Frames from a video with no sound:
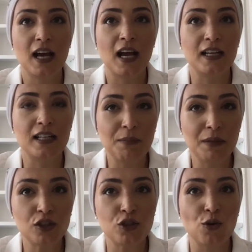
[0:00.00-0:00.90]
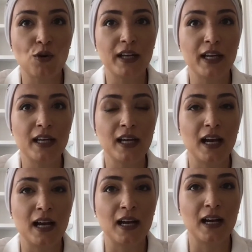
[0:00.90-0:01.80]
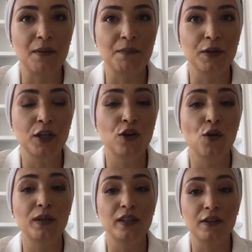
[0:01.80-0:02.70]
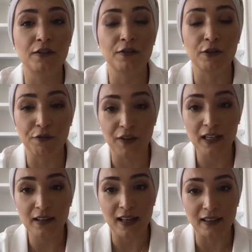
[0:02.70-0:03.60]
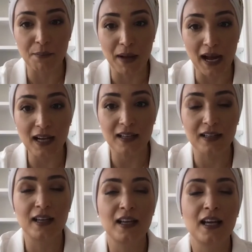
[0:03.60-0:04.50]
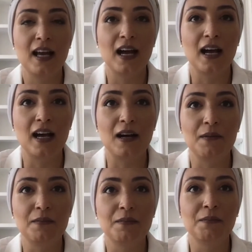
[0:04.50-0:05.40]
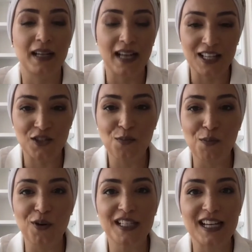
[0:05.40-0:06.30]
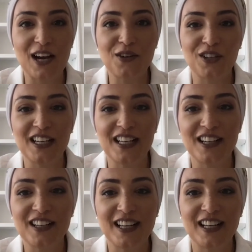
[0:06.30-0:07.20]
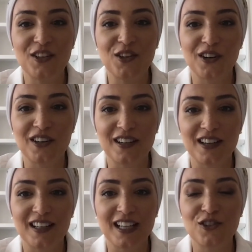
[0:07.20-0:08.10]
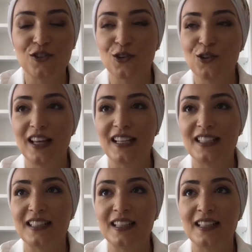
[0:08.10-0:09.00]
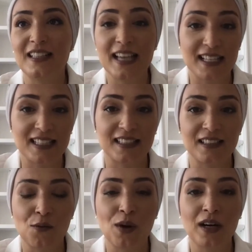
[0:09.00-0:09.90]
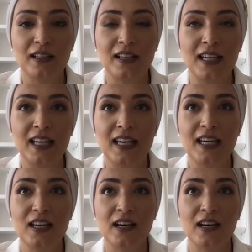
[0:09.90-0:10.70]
double story, with a ravine at the back. But as you pointed out earlier in your intro, that yes, one of the key